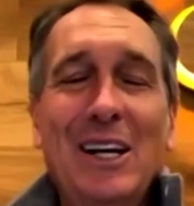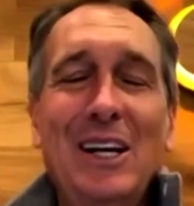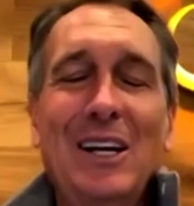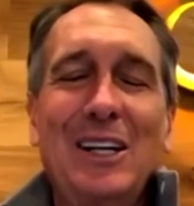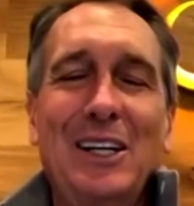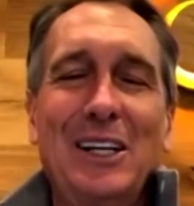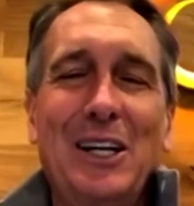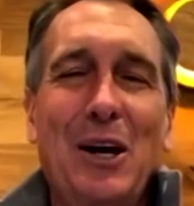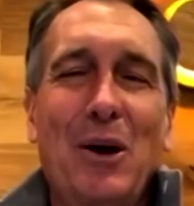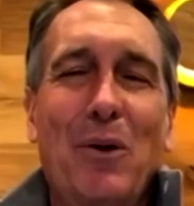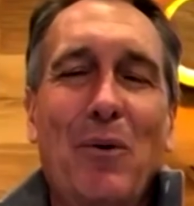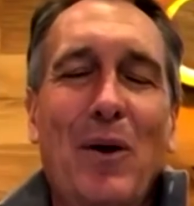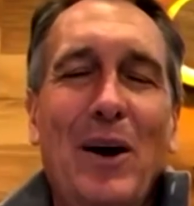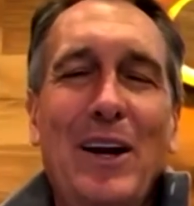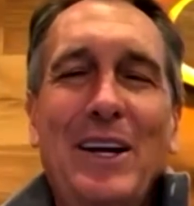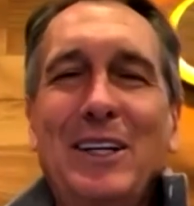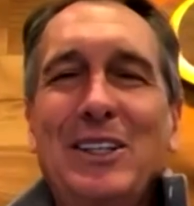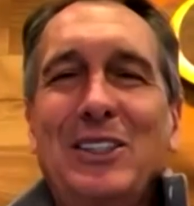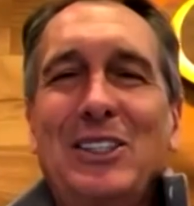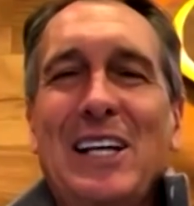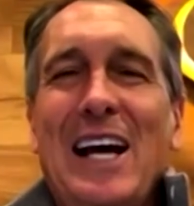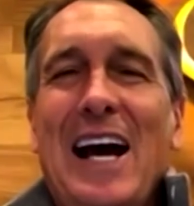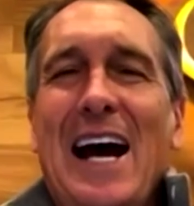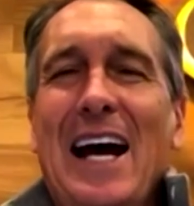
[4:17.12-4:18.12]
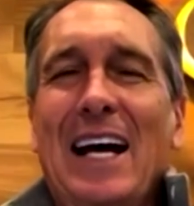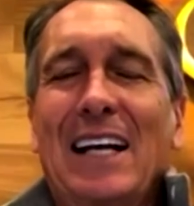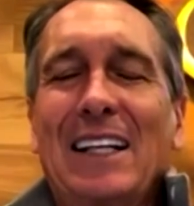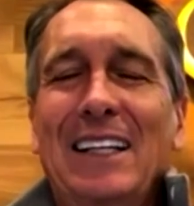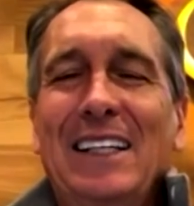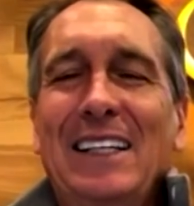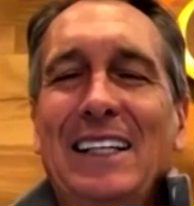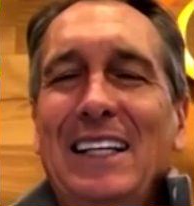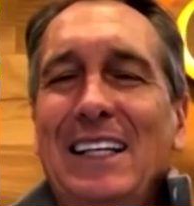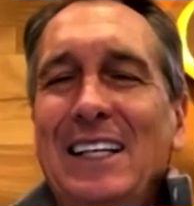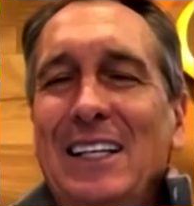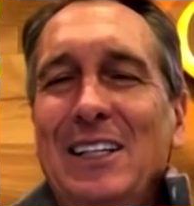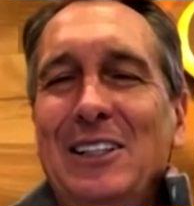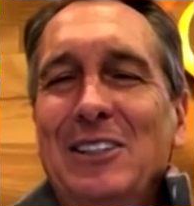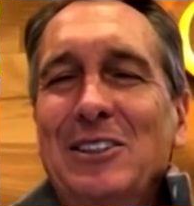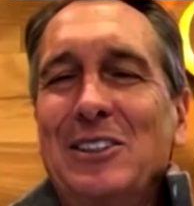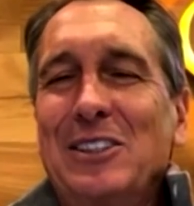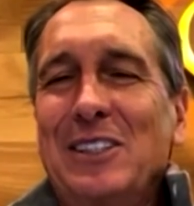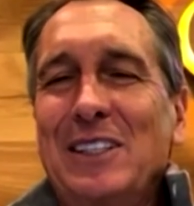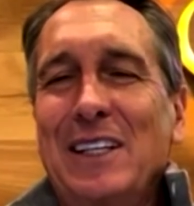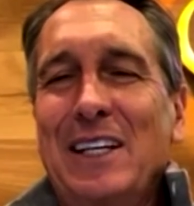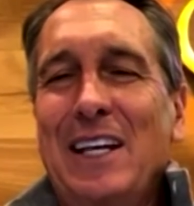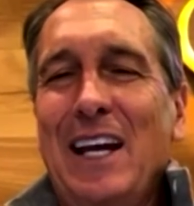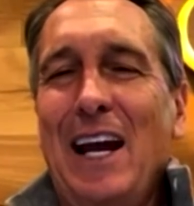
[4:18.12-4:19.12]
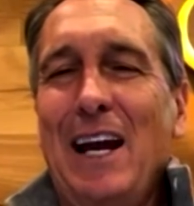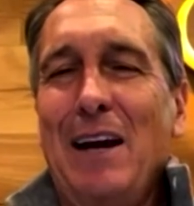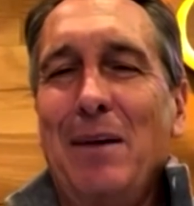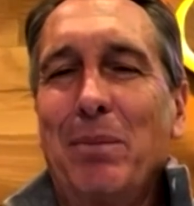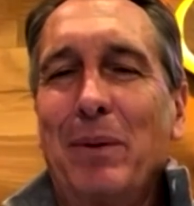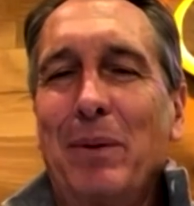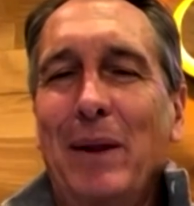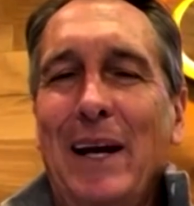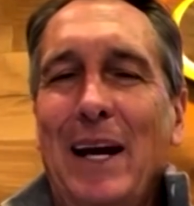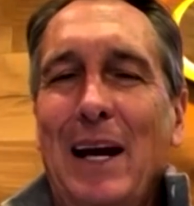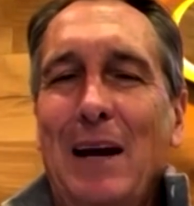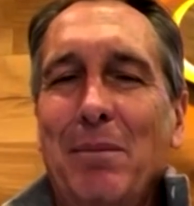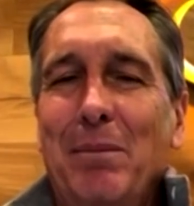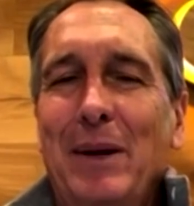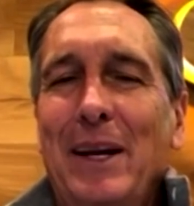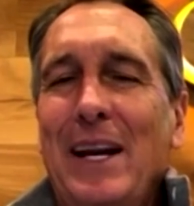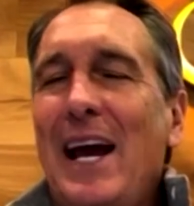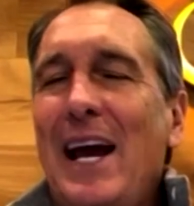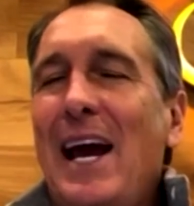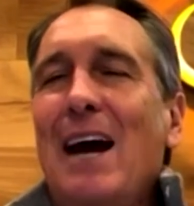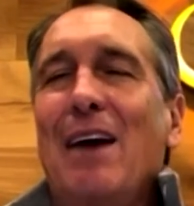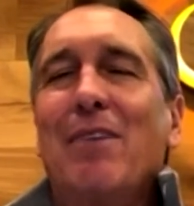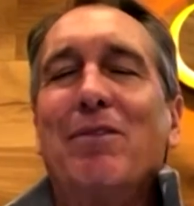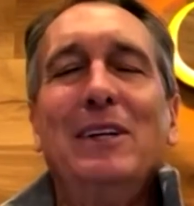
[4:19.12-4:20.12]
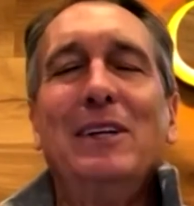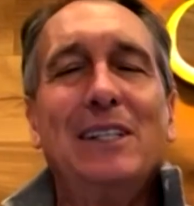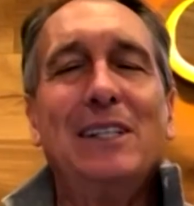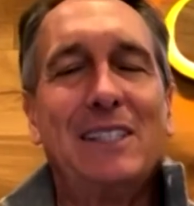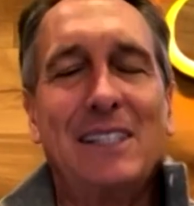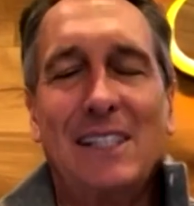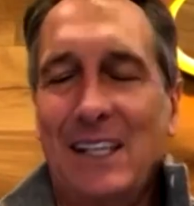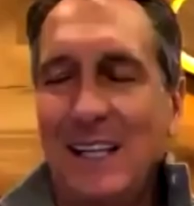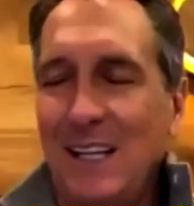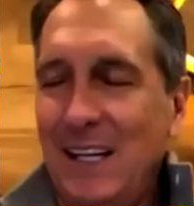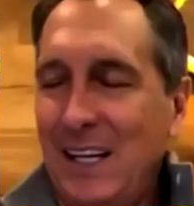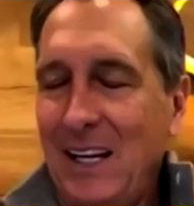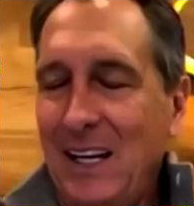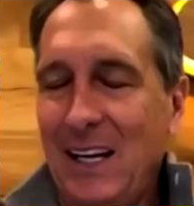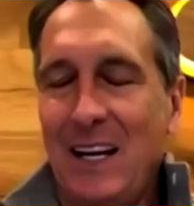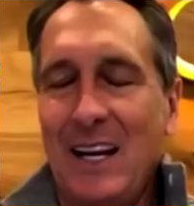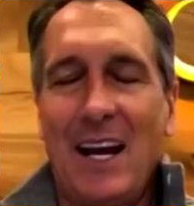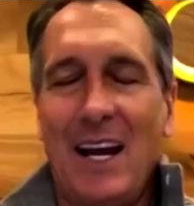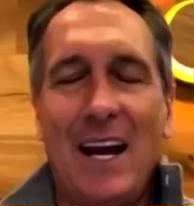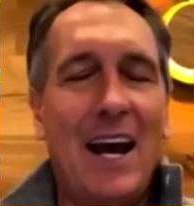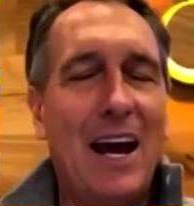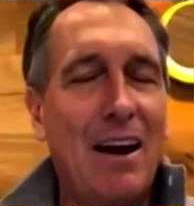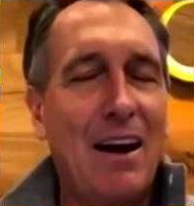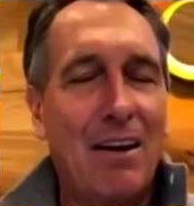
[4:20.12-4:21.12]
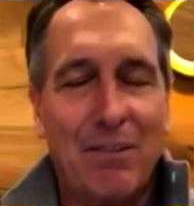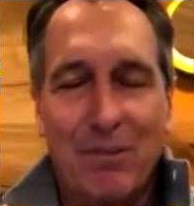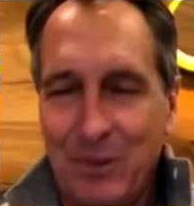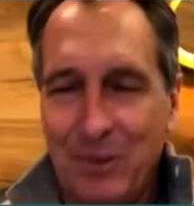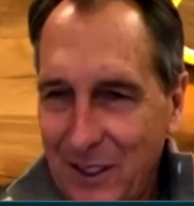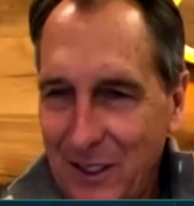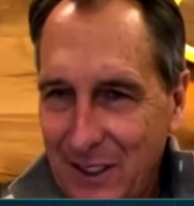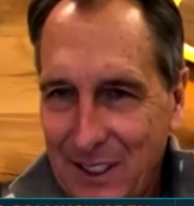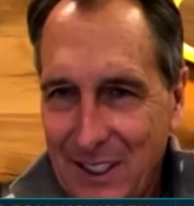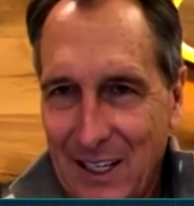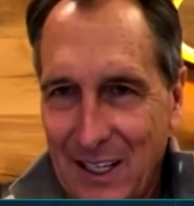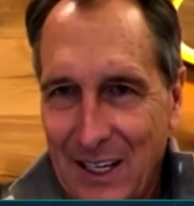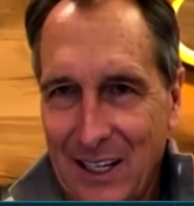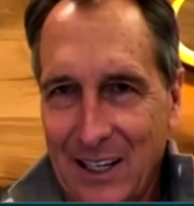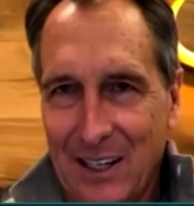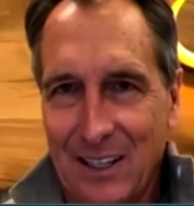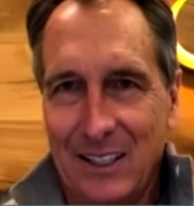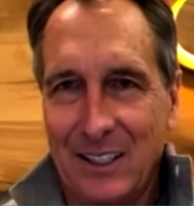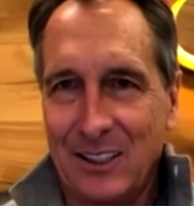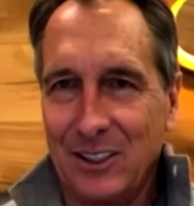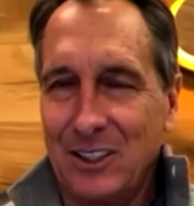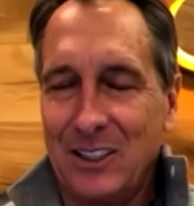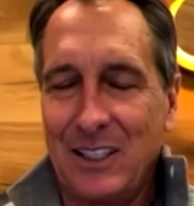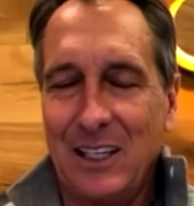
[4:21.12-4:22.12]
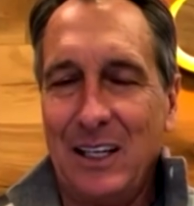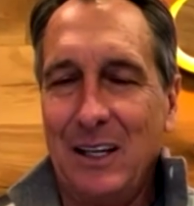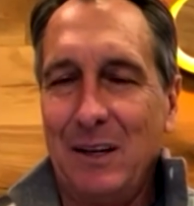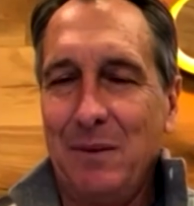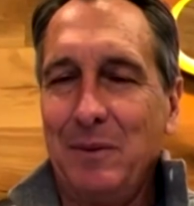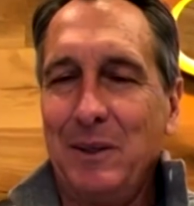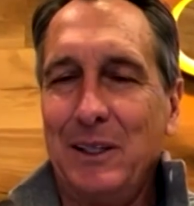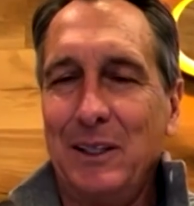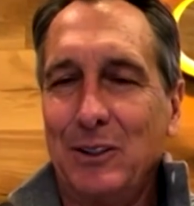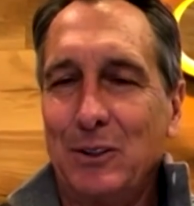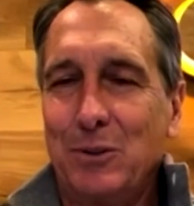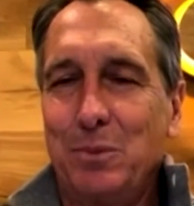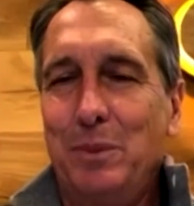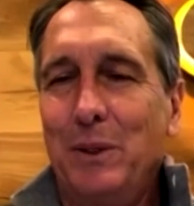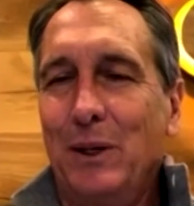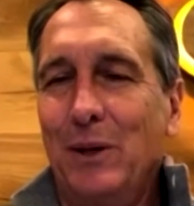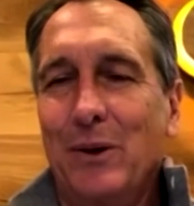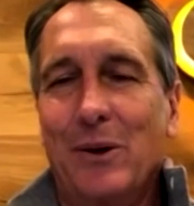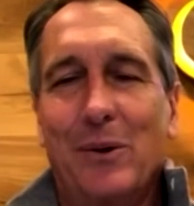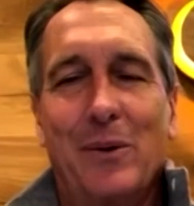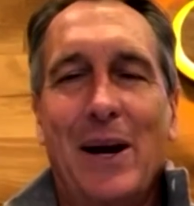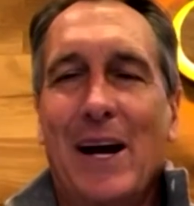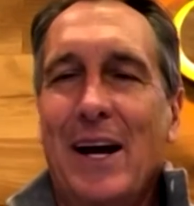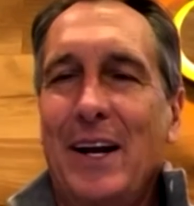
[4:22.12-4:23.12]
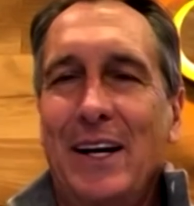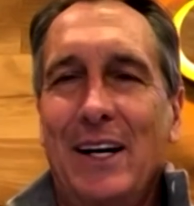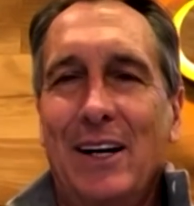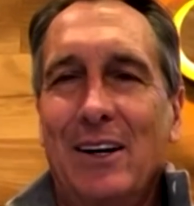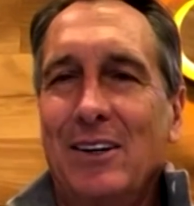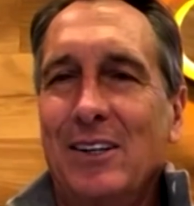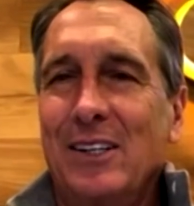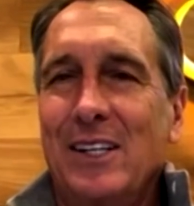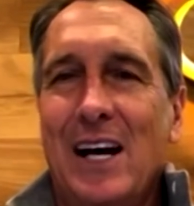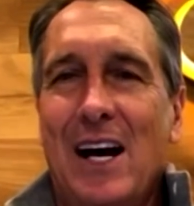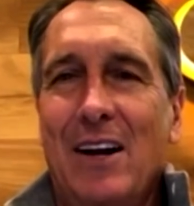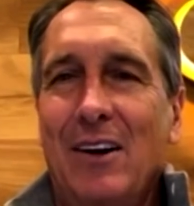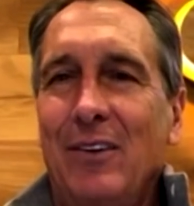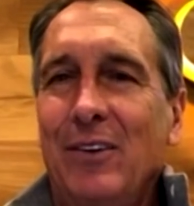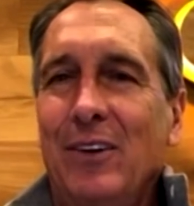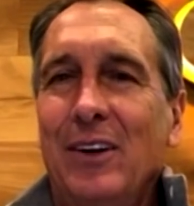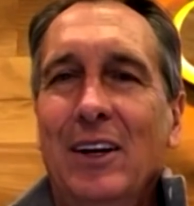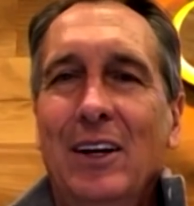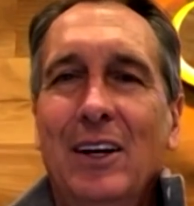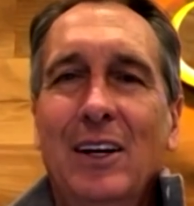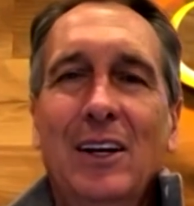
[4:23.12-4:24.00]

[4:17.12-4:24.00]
What exactly is the game plan? But everything on this team gets built around Aaron Donald.